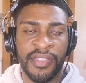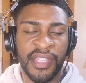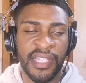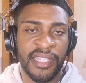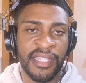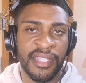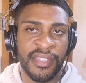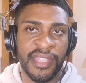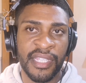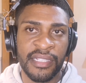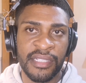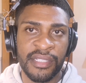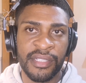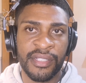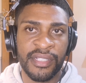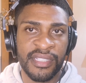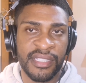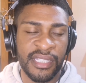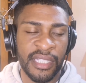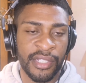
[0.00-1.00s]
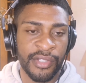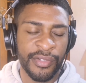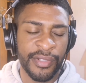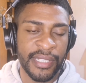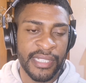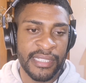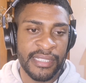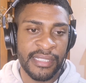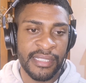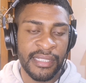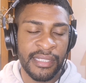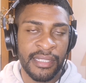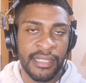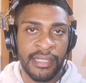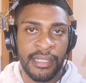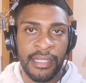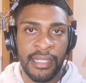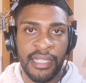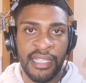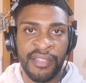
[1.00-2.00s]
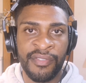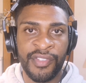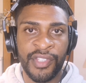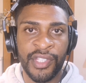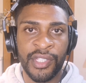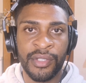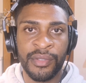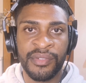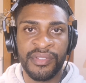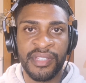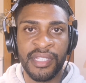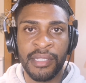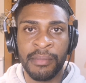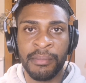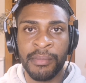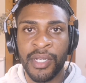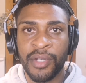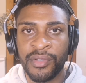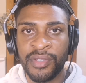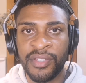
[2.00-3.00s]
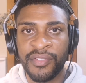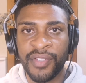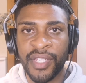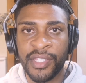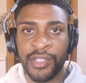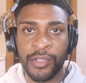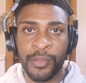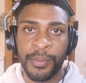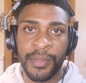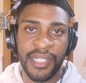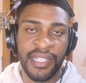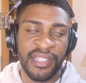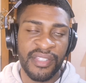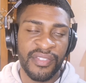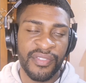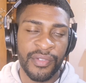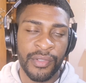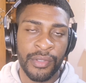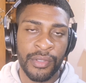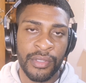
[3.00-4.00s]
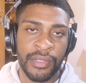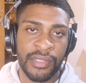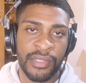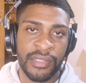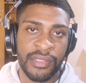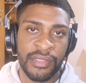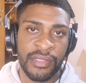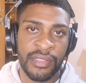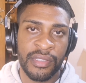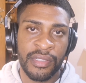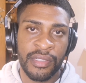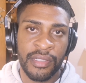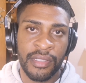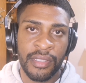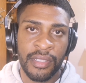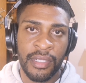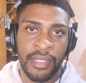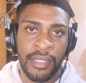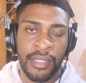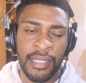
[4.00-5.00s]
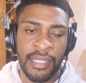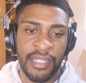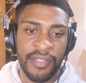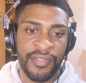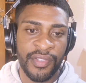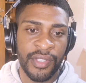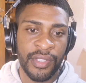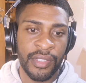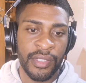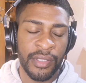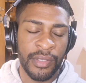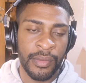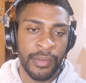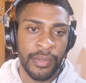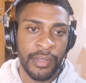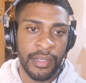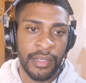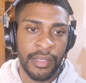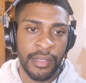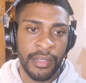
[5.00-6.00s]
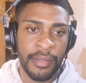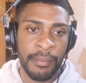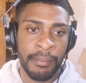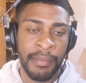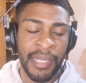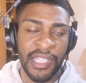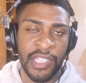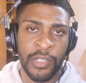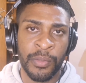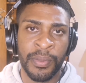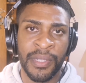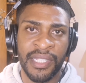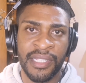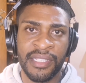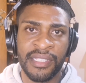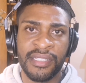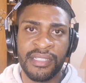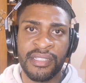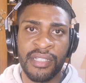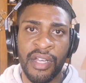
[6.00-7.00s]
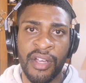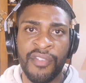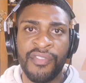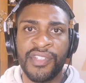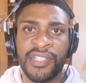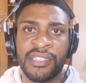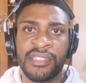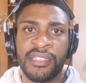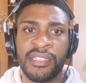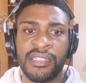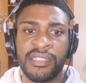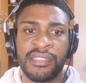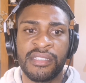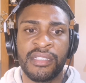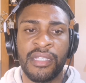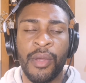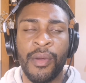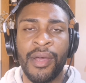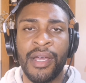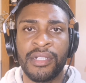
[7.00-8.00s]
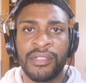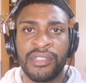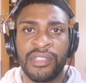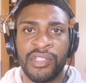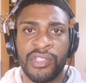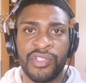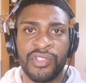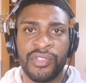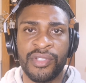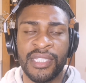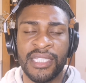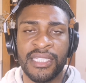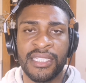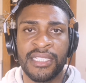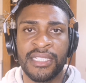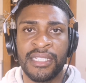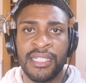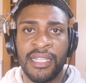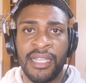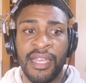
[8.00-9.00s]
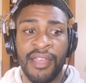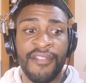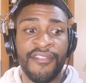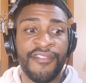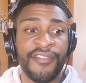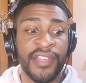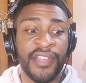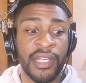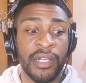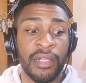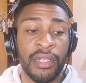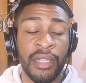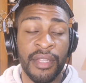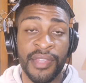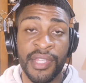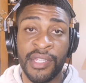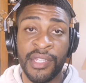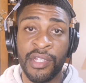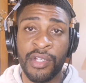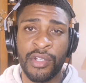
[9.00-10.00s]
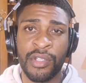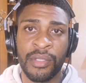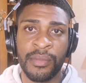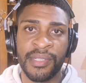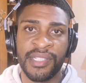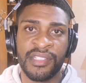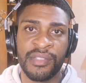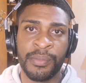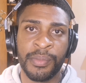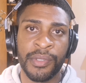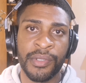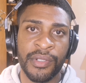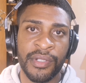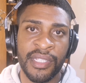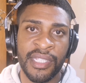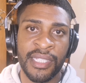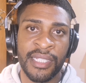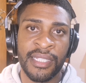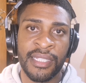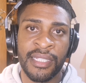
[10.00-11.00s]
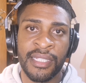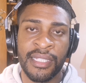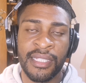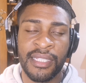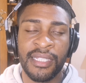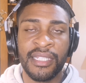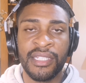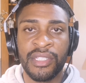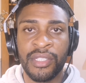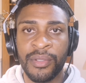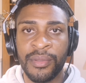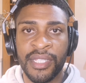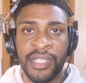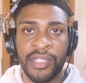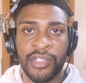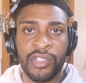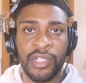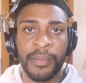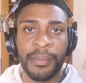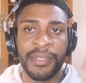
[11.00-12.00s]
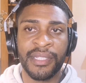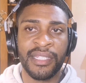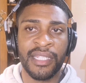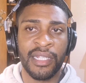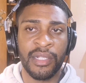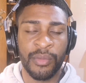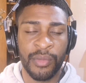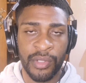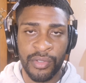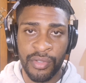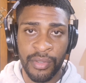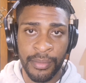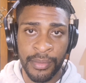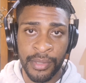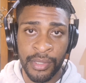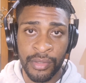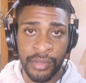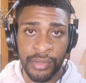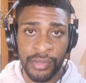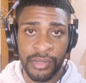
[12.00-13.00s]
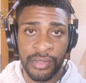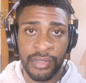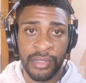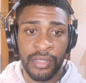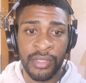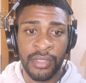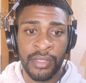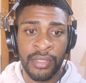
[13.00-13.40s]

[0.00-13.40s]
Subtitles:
think a thing to consider is if you demotivate your police force, if you make your police officers go out into the street and feel like they're not going to be supported in doing their job and dealing with criminals,